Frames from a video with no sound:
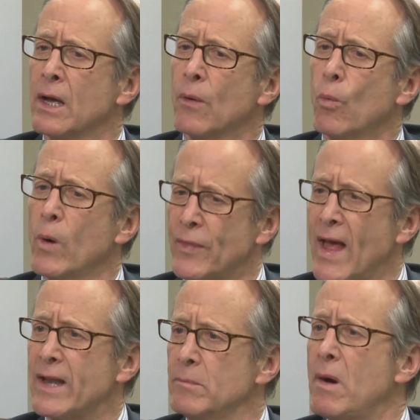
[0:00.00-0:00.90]
With
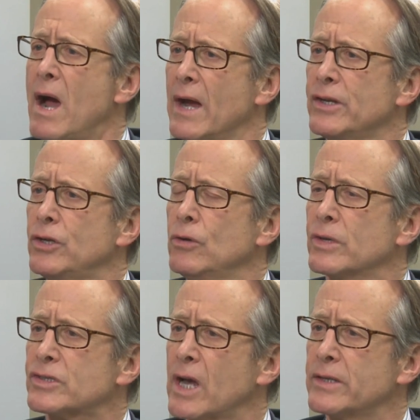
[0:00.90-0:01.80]
that in mind, you
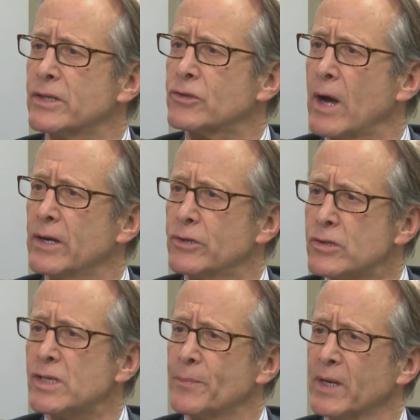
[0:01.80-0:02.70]
decided to try to do
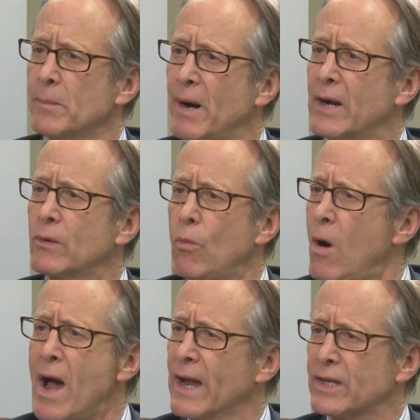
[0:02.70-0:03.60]
something about it.
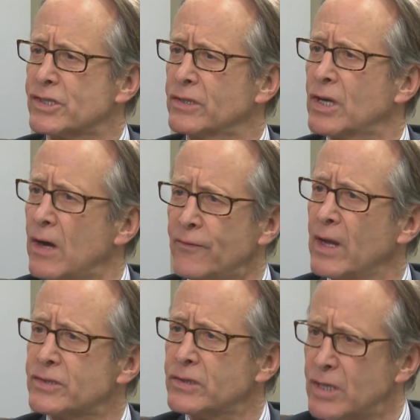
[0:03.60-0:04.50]
Why? It's a tough
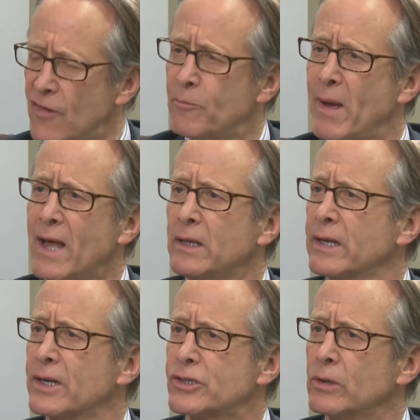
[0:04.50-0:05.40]
battle,
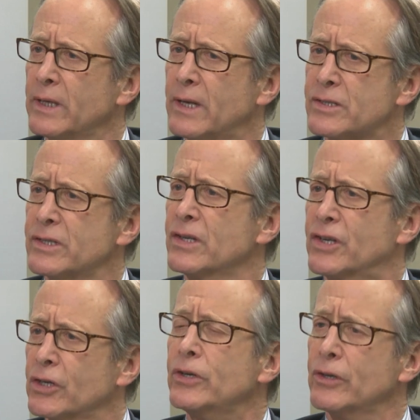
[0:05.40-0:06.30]
and it certainly doesn't
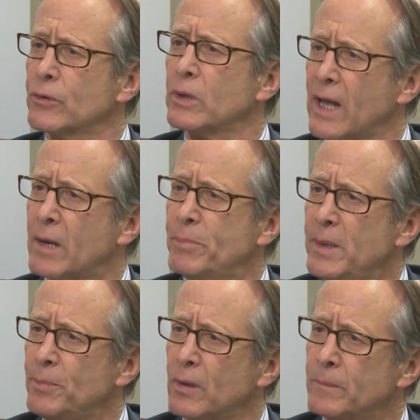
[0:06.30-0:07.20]
endear you to a lot of people.